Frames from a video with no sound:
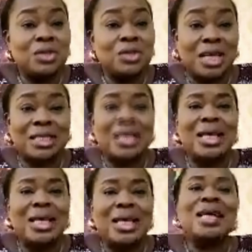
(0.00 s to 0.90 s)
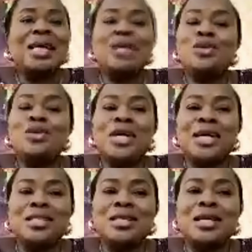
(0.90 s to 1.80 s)
that did not get
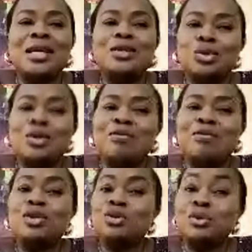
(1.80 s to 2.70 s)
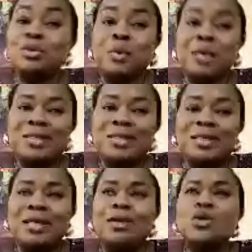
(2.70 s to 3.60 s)
into office through the party.
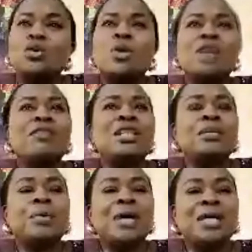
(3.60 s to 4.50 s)
So whatever the party